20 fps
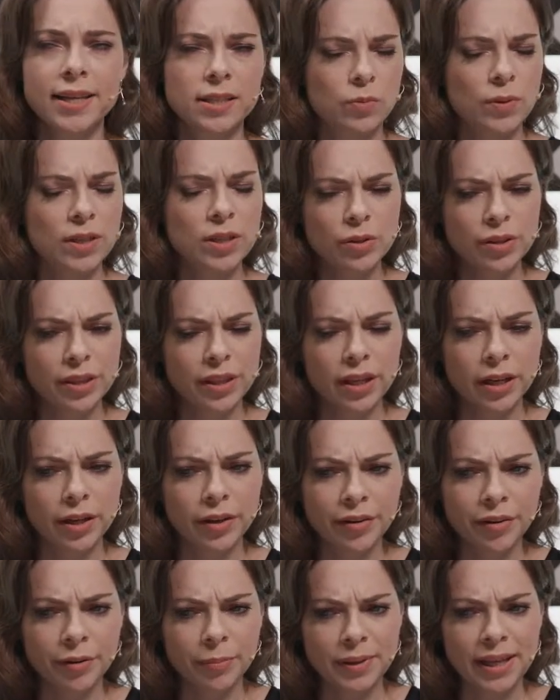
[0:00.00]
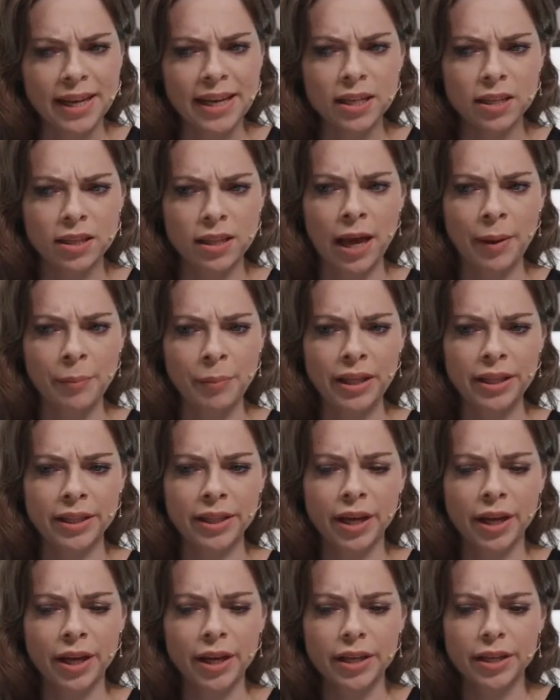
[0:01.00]
why do you think Giri played it? I
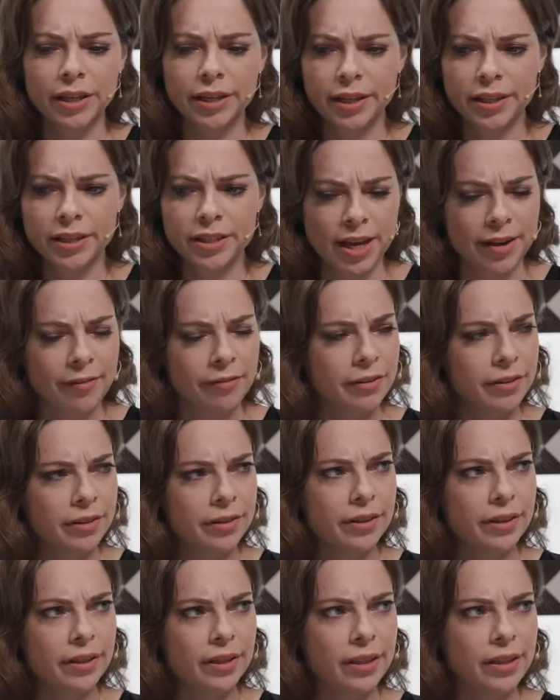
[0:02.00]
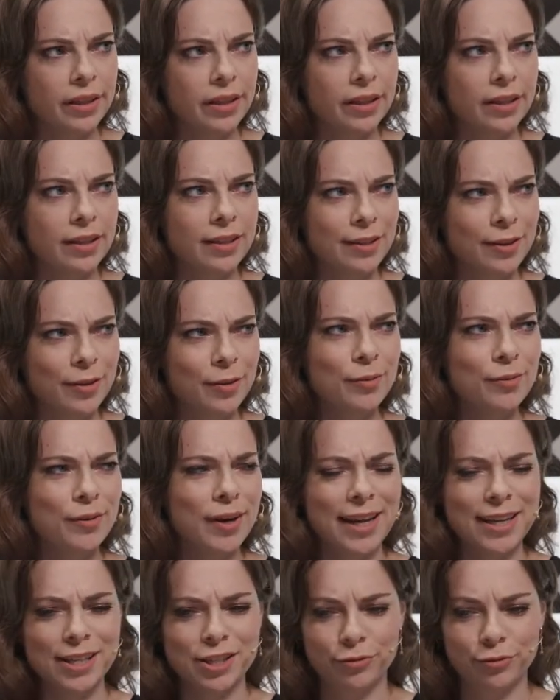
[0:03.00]
mean, he definitely knew
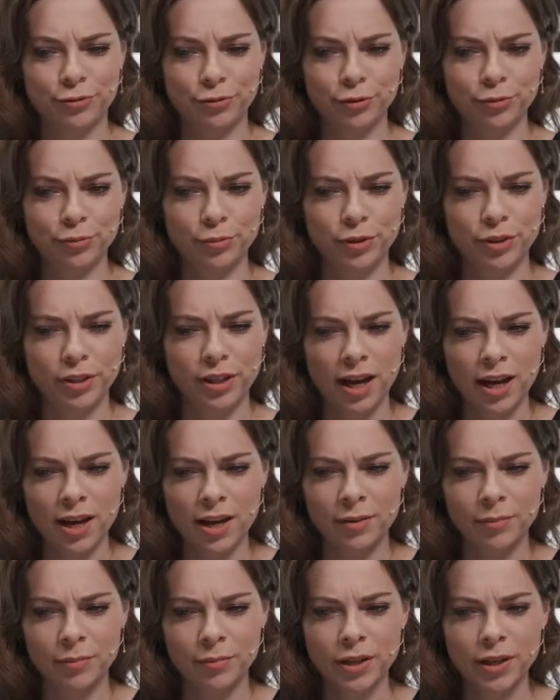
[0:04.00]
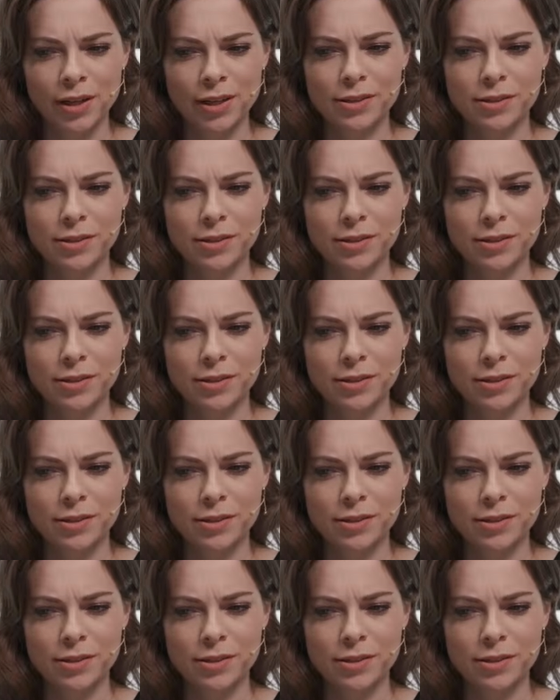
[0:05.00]
h4 would come.